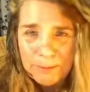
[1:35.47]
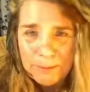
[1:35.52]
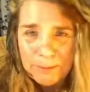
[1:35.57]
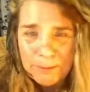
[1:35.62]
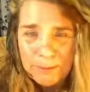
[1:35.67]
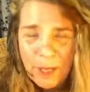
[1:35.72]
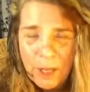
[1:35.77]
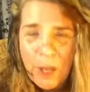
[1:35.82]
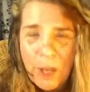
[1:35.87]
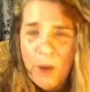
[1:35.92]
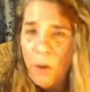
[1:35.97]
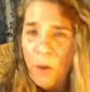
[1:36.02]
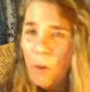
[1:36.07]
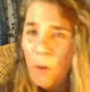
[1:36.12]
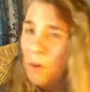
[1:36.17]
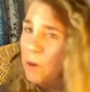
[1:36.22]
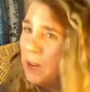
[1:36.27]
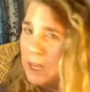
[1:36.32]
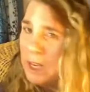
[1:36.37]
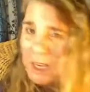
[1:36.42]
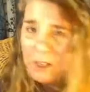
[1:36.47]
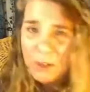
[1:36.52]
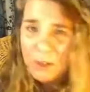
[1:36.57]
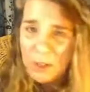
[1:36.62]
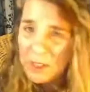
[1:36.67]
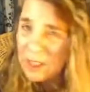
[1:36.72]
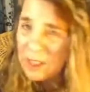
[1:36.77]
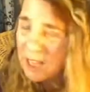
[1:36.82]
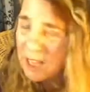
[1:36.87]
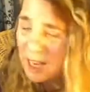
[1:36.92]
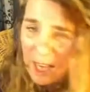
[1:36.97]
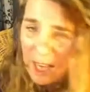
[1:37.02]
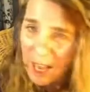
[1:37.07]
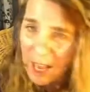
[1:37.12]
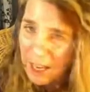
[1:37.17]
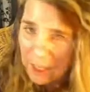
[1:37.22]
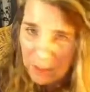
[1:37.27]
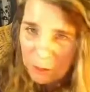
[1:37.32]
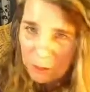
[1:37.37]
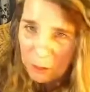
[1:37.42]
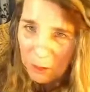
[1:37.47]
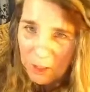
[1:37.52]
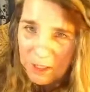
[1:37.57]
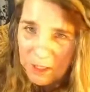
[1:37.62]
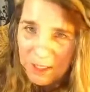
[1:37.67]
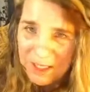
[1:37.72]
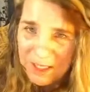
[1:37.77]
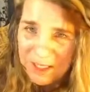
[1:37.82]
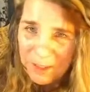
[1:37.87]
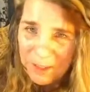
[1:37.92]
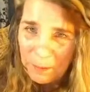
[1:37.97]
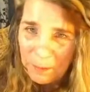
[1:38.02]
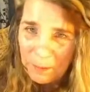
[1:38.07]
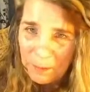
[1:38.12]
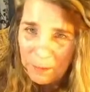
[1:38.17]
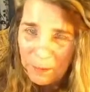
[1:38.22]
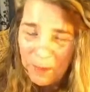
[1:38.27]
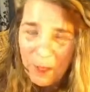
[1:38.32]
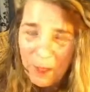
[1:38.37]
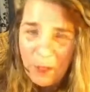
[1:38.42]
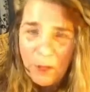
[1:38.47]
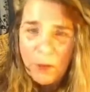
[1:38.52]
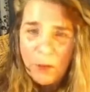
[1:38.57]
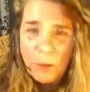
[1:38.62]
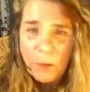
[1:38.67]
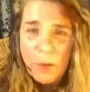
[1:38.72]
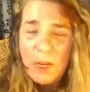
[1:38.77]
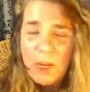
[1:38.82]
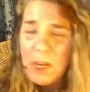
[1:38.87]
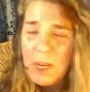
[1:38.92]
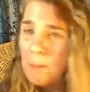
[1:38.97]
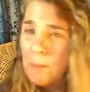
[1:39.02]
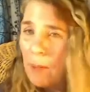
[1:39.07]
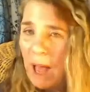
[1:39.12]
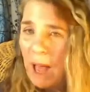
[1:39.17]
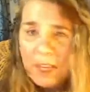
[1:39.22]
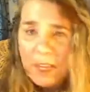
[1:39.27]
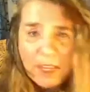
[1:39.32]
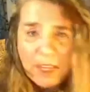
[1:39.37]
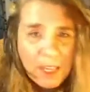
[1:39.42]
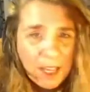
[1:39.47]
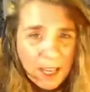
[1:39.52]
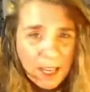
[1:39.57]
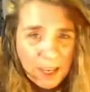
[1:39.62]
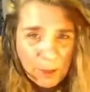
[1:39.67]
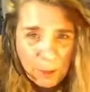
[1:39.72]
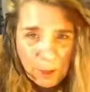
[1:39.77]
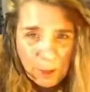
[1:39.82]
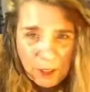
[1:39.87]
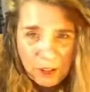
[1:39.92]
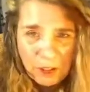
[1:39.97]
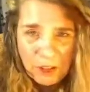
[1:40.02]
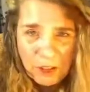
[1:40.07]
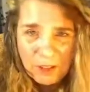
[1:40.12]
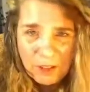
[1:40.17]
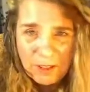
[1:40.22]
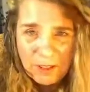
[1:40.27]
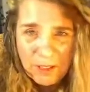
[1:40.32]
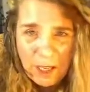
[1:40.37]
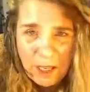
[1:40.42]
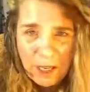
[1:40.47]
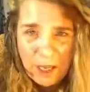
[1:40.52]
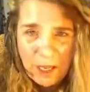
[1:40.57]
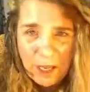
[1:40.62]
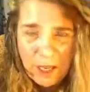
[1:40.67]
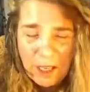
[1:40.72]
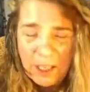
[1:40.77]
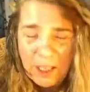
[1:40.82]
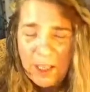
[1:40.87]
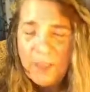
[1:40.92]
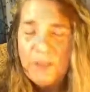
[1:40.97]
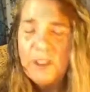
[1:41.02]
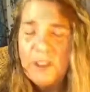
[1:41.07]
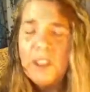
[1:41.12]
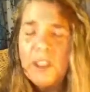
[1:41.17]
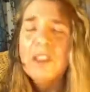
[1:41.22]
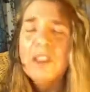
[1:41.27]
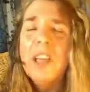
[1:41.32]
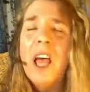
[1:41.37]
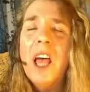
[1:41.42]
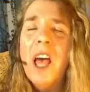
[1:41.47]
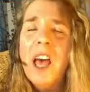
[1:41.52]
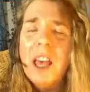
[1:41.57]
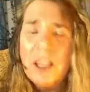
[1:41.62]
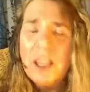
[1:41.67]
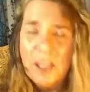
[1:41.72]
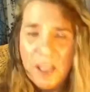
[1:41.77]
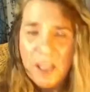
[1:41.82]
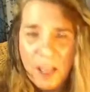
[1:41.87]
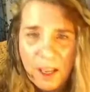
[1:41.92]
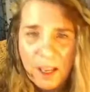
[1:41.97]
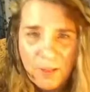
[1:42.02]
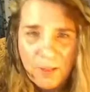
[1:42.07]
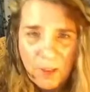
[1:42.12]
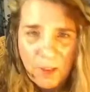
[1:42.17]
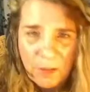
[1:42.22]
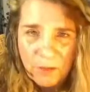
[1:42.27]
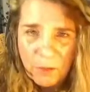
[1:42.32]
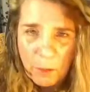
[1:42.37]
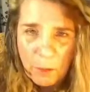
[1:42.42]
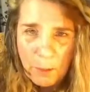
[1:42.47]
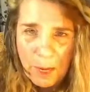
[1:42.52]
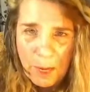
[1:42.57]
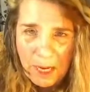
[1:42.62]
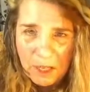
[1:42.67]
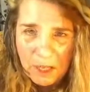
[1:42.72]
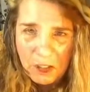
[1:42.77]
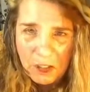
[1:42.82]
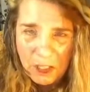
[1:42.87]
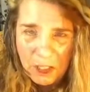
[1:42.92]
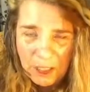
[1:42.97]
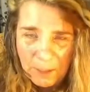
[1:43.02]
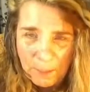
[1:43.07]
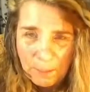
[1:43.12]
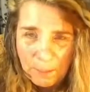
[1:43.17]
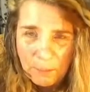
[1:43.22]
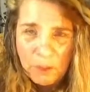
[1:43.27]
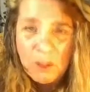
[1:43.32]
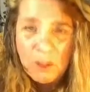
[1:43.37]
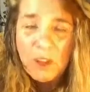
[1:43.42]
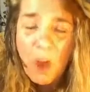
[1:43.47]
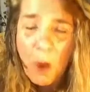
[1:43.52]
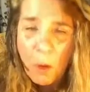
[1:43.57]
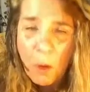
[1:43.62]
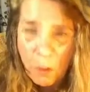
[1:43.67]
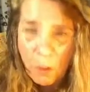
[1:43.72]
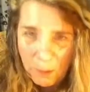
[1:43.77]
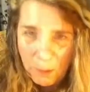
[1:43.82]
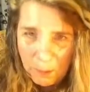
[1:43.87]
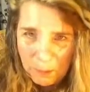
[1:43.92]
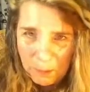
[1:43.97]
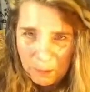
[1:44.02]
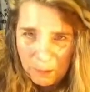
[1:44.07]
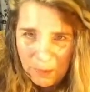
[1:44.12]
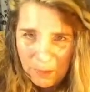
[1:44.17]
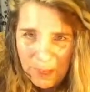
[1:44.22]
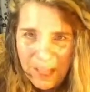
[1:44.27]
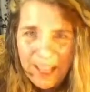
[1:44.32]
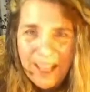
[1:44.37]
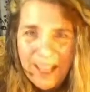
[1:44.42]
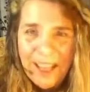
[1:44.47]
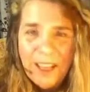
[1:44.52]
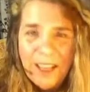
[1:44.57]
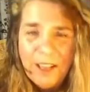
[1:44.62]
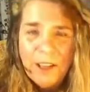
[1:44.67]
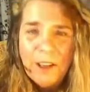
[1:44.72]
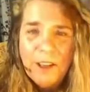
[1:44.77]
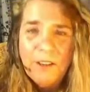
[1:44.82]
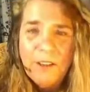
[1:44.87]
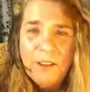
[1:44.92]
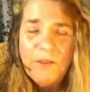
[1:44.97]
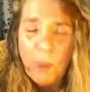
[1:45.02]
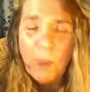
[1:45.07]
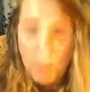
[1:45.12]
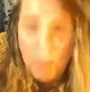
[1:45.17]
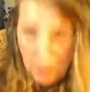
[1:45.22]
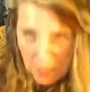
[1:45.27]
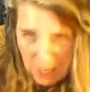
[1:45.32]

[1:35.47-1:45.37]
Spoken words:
or any good psychiatrist, reading body language gives a ton of information. So, for me,